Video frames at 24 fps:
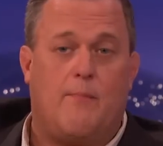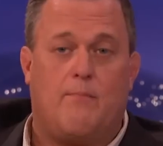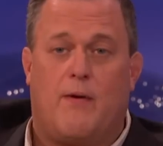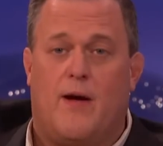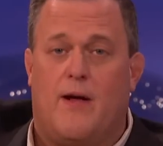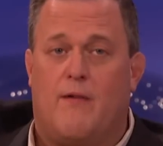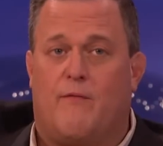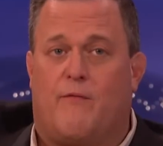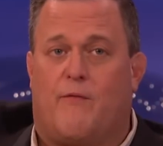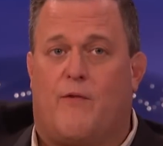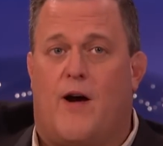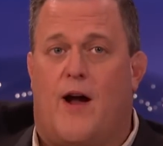
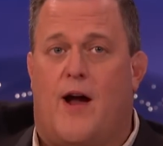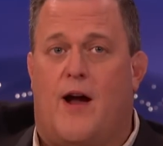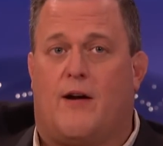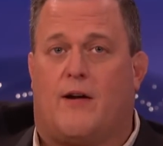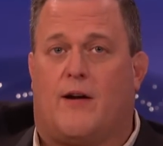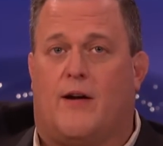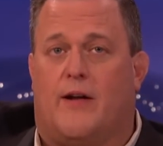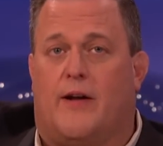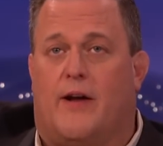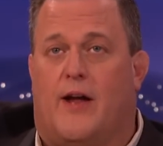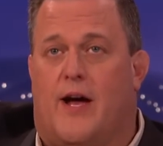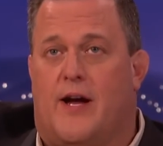Ben
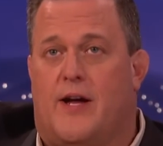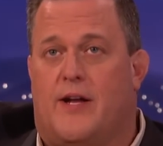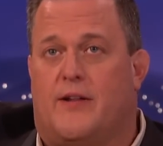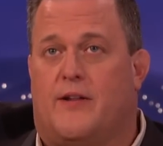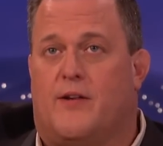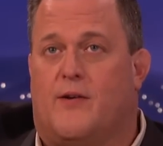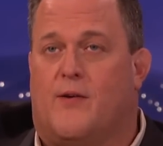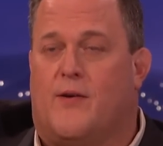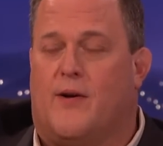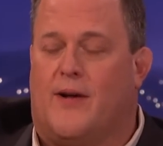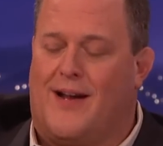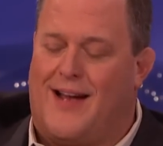Franklin, how you
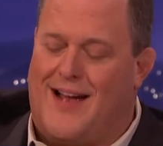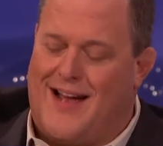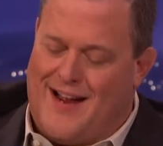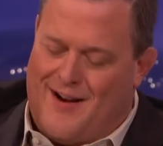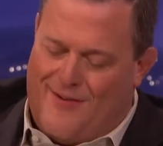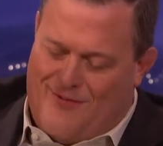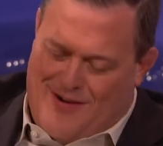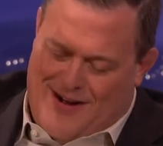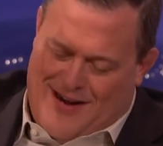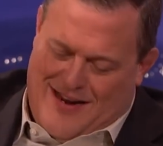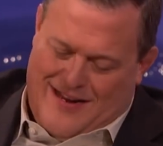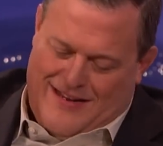doing? All ah,
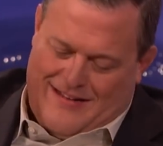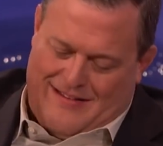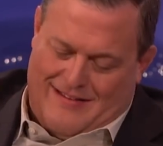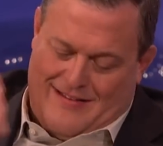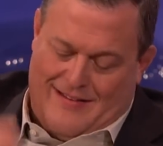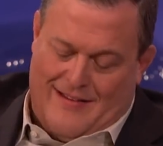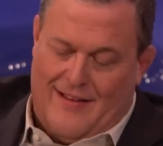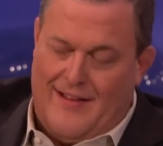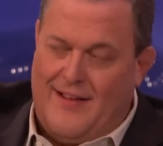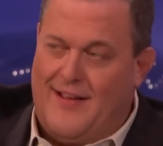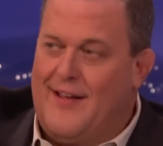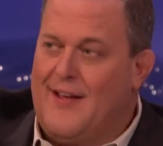
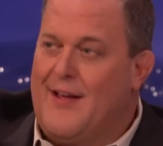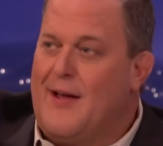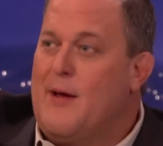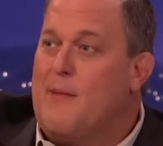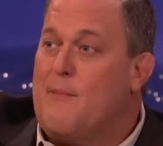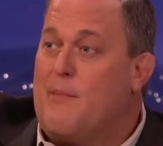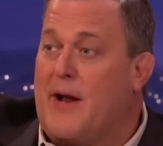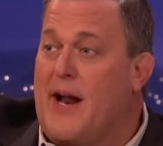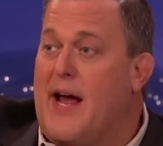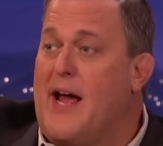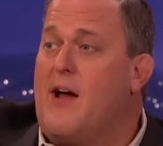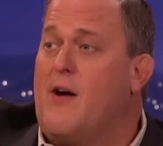right.
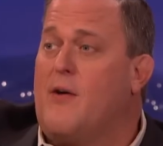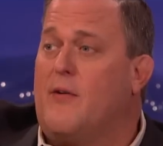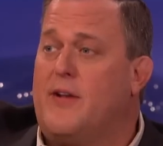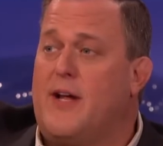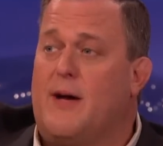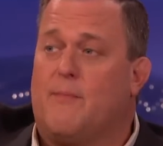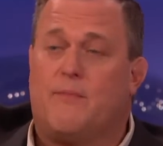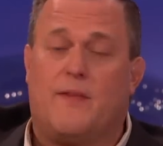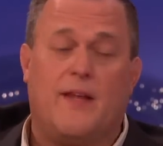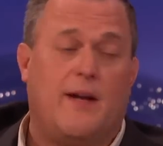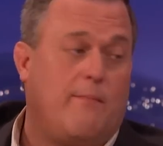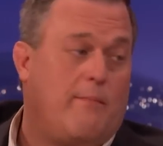But I owned
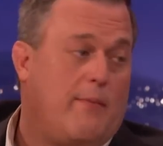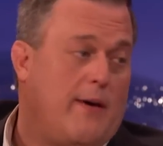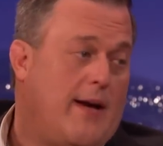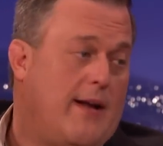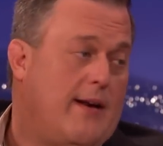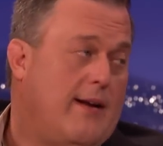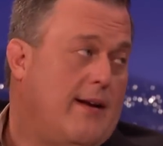up to the bet.